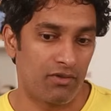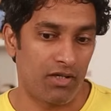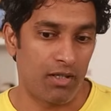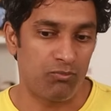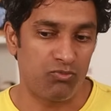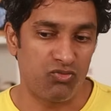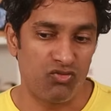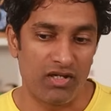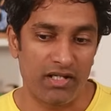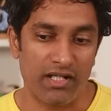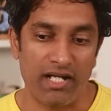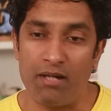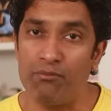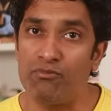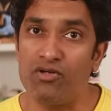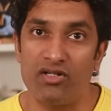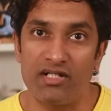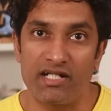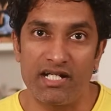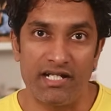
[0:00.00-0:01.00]
or Upwork, I'm
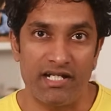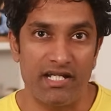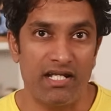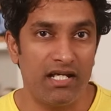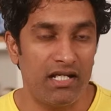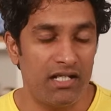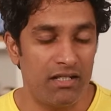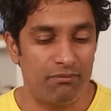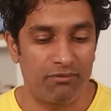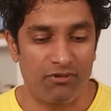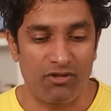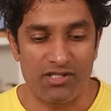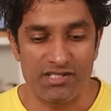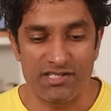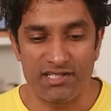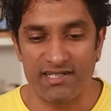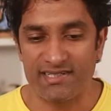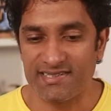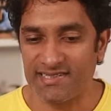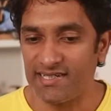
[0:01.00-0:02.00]
not getting any
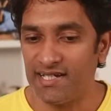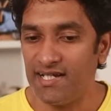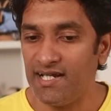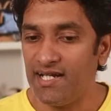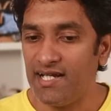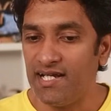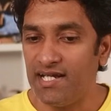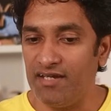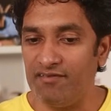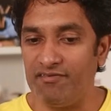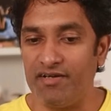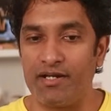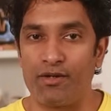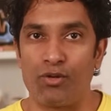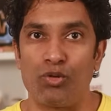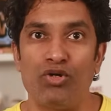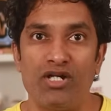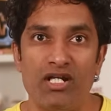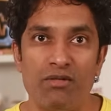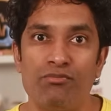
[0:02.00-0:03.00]
projects. If I
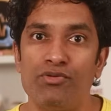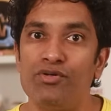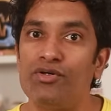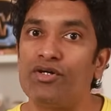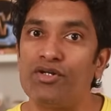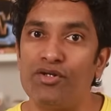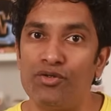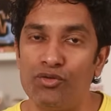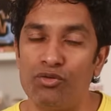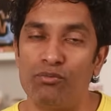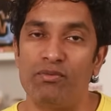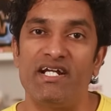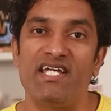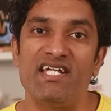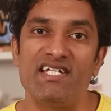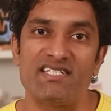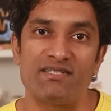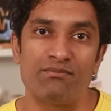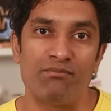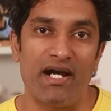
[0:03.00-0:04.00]
wrote a book,
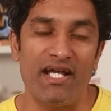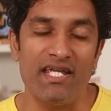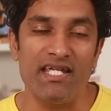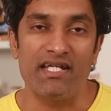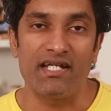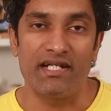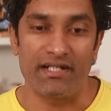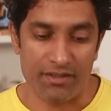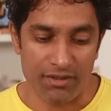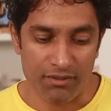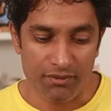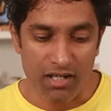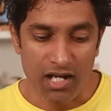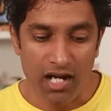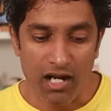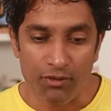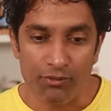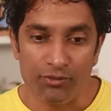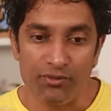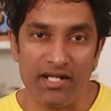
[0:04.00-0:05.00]
nobody is buying it.
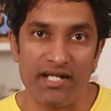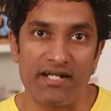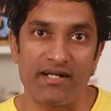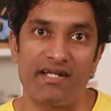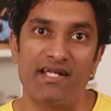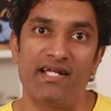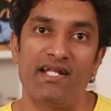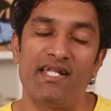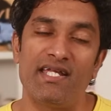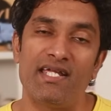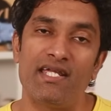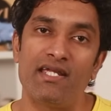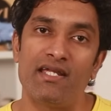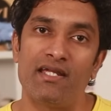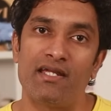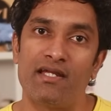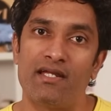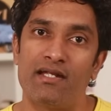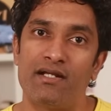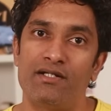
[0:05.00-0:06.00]
How do I really
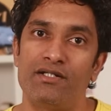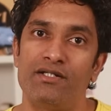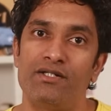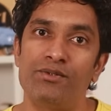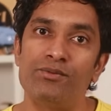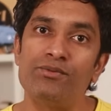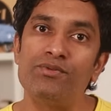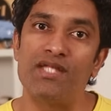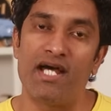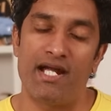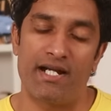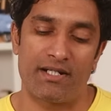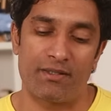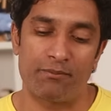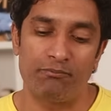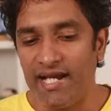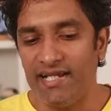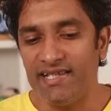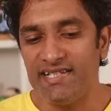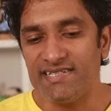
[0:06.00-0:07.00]
do that?
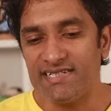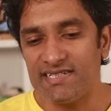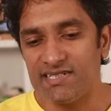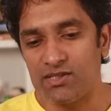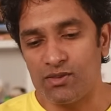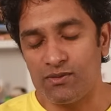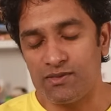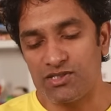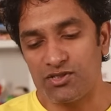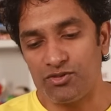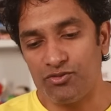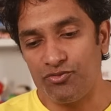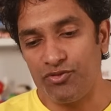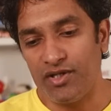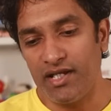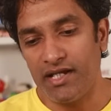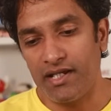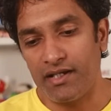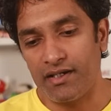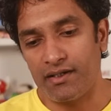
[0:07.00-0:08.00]
And this is also
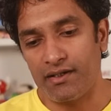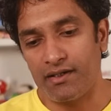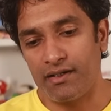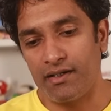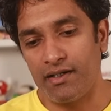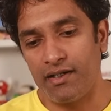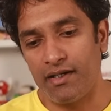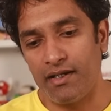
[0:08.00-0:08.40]
where